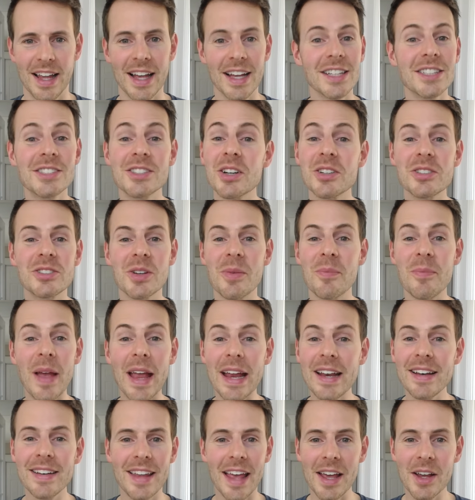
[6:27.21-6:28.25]
So some
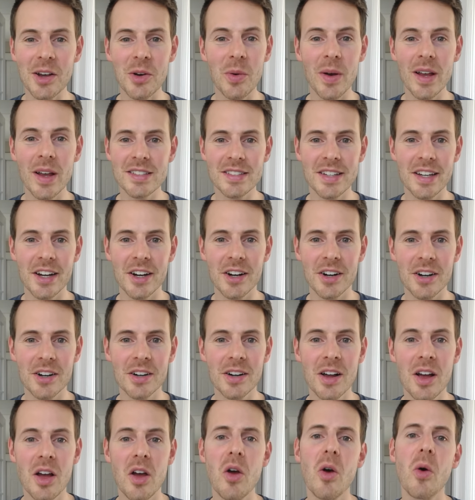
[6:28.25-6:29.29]
main takeaways here.
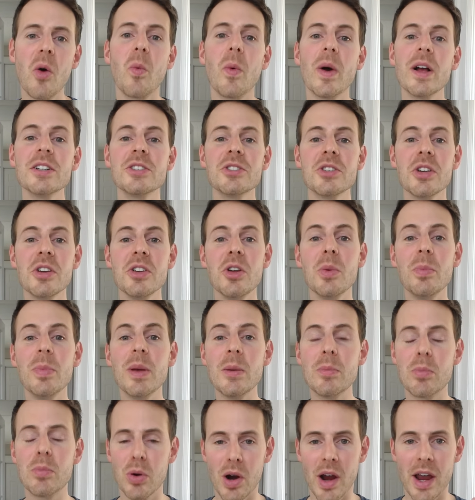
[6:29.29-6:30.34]
When should you be
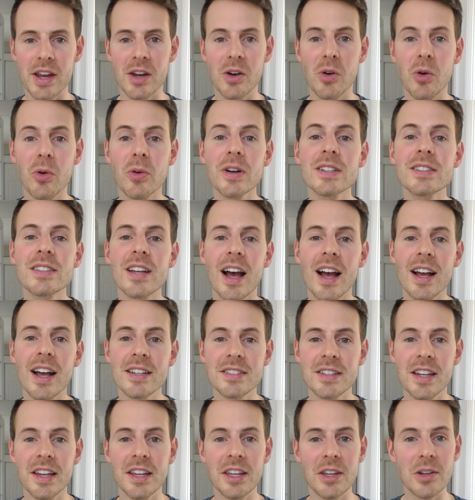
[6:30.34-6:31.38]

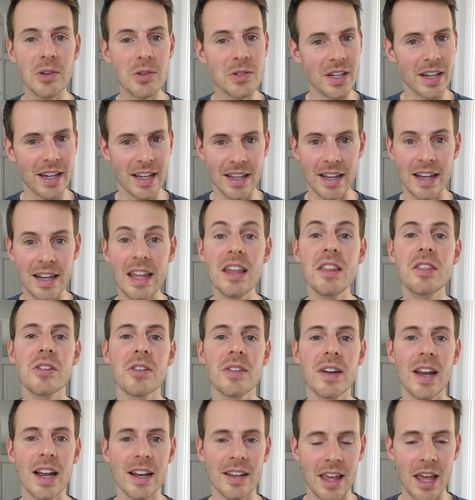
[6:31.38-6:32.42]
prioritizing using an
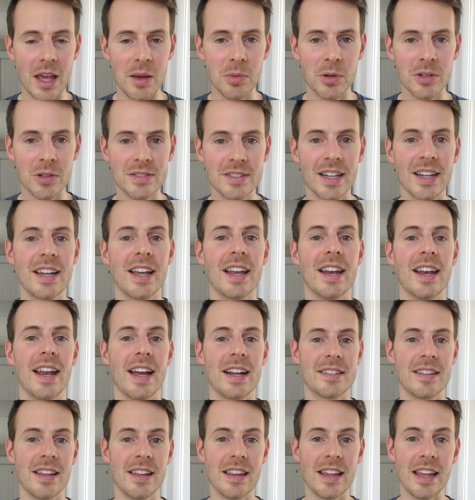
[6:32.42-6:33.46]
Ethernet cable to
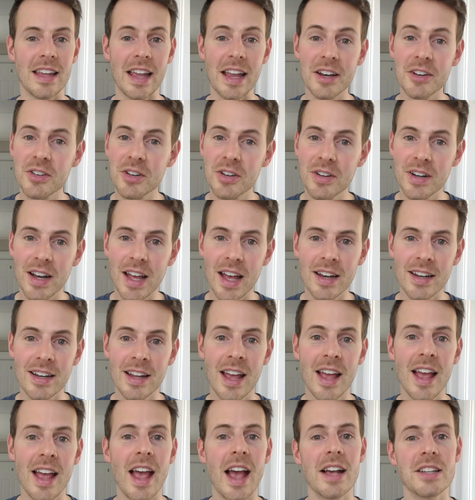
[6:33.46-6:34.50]
connect to the internet
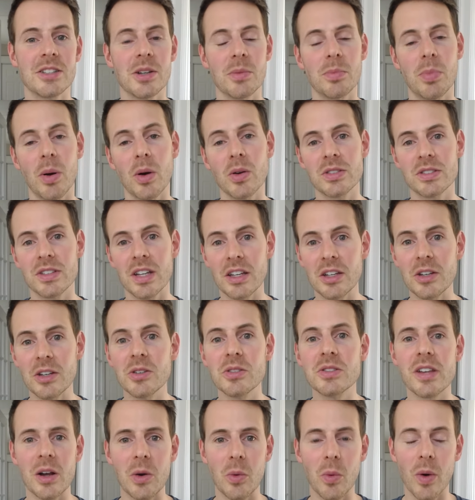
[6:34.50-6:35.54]
as opposed to
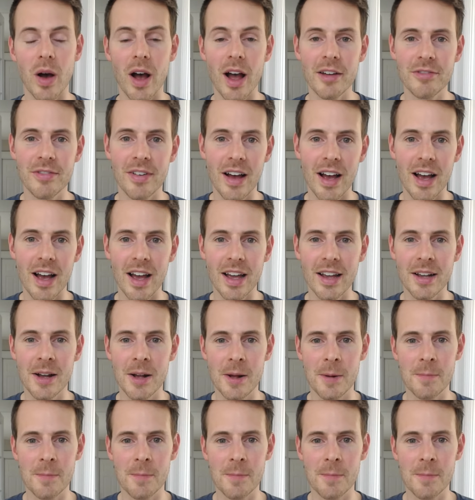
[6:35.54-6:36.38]
using Wi-Fi?